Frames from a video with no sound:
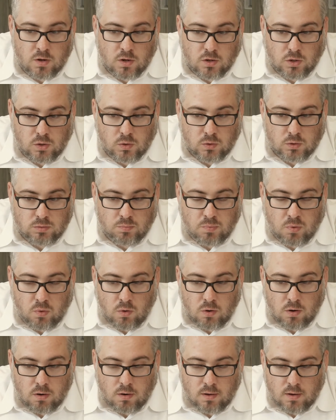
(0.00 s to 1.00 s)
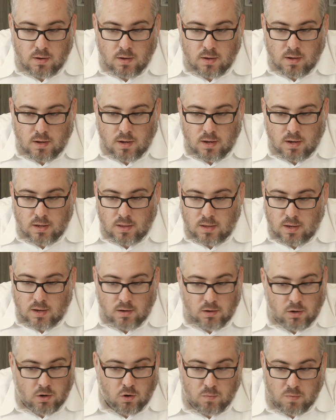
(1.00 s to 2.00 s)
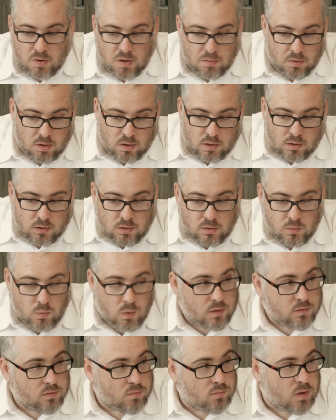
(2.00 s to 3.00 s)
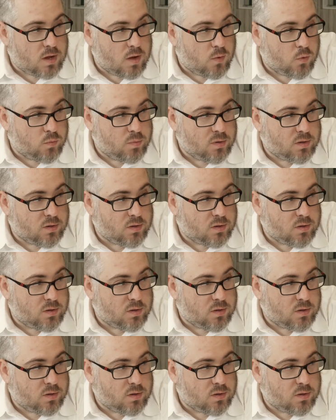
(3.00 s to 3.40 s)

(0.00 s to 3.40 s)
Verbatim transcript: unused port, and then you know maybe in two weeks from now we'll